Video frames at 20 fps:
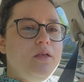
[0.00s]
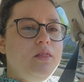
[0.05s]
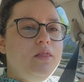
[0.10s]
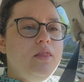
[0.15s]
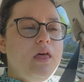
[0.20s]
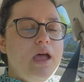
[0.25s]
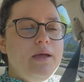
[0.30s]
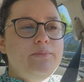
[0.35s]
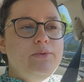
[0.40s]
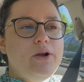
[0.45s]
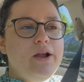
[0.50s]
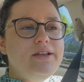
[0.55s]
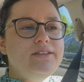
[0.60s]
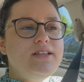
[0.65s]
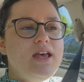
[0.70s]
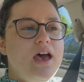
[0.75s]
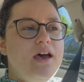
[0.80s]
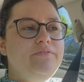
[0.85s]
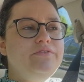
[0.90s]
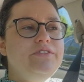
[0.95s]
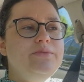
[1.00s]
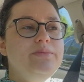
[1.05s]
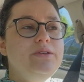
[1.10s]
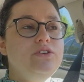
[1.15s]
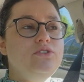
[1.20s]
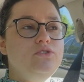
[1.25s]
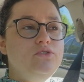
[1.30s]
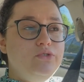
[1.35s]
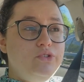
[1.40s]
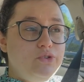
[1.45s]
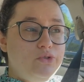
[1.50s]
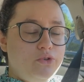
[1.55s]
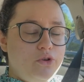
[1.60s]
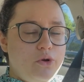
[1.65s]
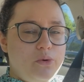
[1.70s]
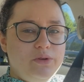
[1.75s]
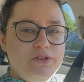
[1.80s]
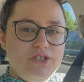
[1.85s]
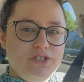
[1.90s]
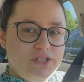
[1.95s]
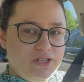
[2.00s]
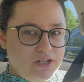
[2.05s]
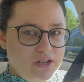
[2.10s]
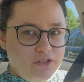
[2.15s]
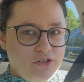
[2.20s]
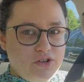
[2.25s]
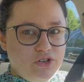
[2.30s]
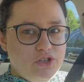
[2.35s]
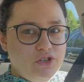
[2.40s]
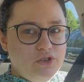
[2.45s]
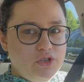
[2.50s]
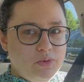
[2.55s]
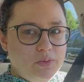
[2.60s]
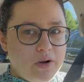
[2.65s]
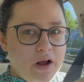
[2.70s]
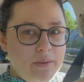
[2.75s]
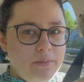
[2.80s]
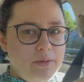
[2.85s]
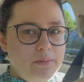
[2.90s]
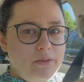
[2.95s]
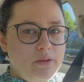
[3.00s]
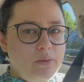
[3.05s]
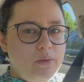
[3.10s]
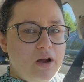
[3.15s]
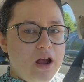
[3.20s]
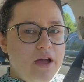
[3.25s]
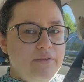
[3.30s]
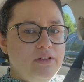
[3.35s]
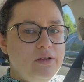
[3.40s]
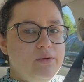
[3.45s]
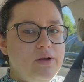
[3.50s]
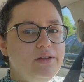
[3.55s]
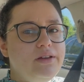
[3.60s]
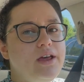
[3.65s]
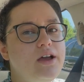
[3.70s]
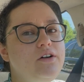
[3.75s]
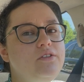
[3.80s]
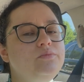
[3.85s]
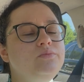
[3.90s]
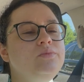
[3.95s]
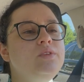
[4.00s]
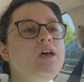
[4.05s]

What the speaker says: libraries have to be neutral, which is another huge problem that we're having right now,